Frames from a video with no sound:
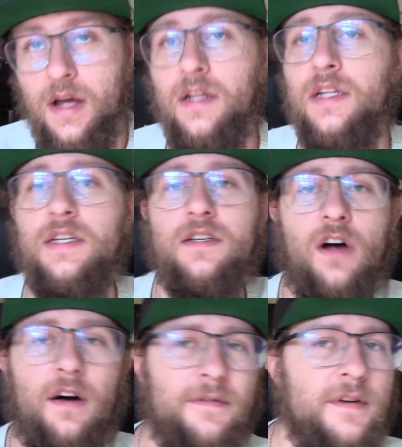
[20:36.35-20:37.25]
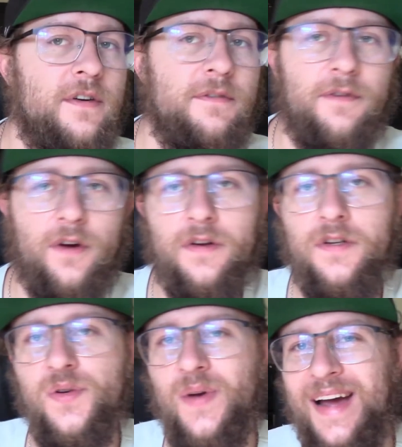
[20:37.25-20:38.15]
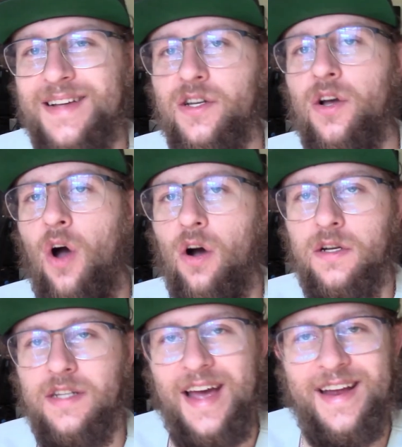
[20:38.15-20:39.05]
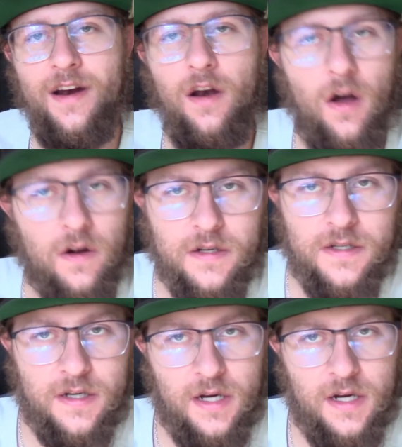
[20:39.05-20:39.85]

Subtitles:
This is often referred to as cocked and locked.